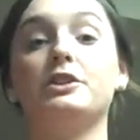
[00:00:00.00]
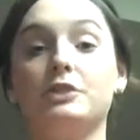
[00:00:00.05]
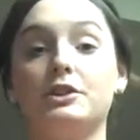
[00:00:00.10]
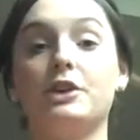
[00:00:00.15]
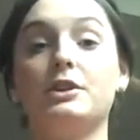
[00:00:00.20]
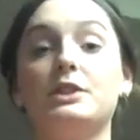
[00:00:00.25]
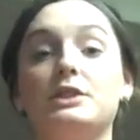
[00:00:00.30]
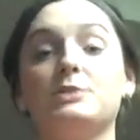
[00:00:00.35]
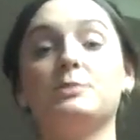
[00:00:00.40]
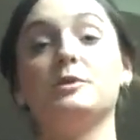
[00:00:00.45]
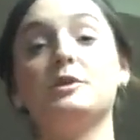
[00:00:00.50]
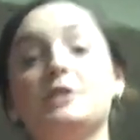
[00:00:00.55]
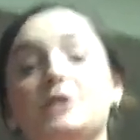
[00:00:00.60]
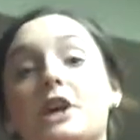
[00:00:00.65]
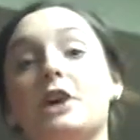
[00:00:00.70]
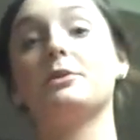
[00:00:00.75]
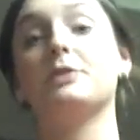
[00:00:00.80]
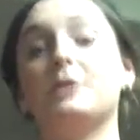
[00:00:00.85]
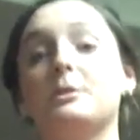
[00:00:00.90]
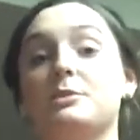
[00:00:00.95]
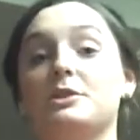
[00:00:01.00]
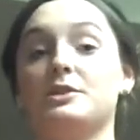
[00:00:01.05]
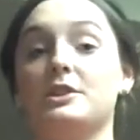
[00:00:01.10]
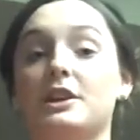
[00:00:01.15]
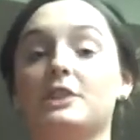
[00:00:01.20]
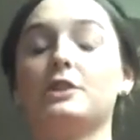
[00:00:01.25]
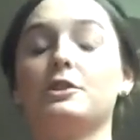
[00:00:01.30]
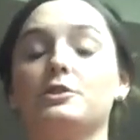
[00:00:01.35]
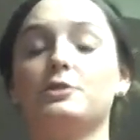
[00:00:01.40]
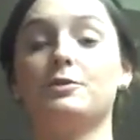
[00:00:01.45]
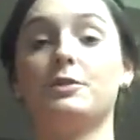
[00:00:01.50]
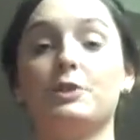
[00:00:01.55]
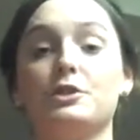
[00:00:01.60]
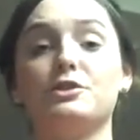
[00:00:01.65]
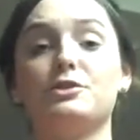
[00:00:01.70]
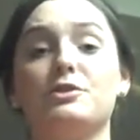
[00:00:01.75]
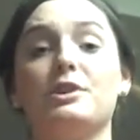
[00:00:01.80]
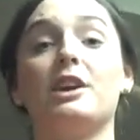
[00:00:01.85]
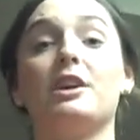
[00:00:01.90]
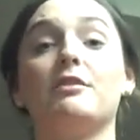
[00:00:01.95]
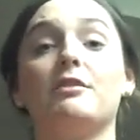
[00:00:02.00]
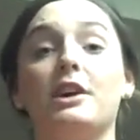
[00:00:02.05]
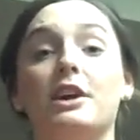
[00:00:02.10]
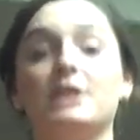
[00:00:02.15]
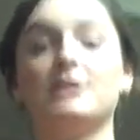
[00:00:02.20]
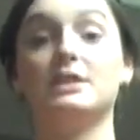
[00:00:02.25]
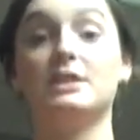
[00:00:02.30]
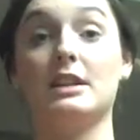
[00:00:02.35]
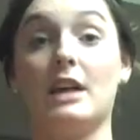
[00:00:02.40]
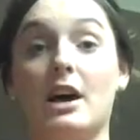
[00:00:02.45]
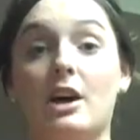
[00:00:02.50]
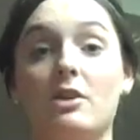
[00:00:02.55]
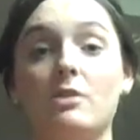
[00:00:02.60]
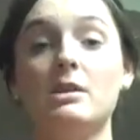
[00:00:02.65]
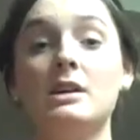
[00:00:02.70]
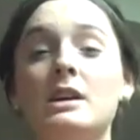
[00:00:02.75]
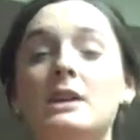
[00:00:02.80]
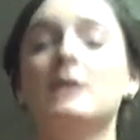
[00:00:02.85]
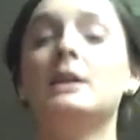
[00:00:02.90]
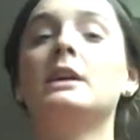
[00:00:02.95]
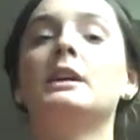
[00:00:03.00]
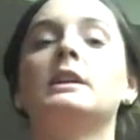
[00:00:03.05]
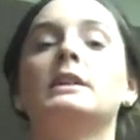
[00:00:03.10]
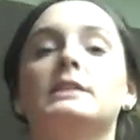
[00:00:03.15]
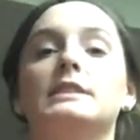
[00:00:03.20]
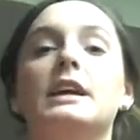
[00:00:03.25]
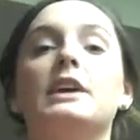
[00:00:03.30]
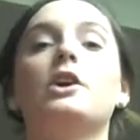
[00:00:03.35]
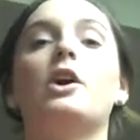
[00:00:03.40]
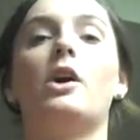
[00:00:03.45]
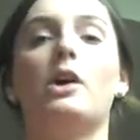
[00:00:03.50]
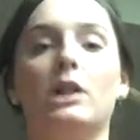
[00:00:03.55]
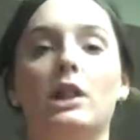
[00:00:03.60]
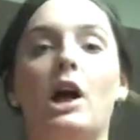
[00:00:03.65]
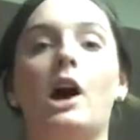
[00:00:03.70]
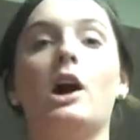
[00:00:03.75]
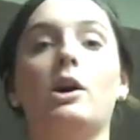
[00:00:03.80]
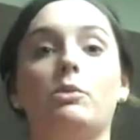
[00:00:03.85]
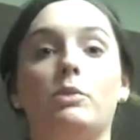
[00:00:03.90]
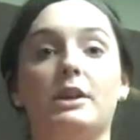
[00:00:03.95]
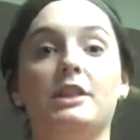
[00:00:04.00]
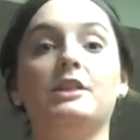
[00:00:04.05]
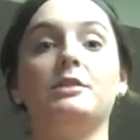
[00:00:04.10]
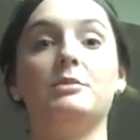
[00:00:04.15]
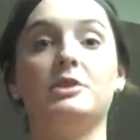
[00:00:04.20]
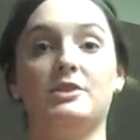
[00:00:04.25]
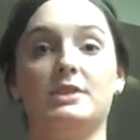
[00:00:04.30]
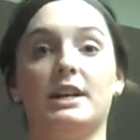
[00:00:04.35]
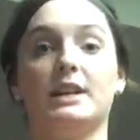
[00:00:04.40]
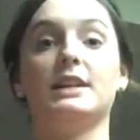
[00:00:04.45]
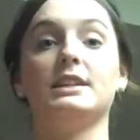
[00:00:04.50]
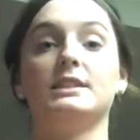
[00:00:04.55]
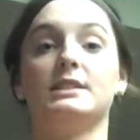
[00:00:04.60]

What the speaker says: You'll notice when we start with the music, those first 3 are very slow because they go along with the music.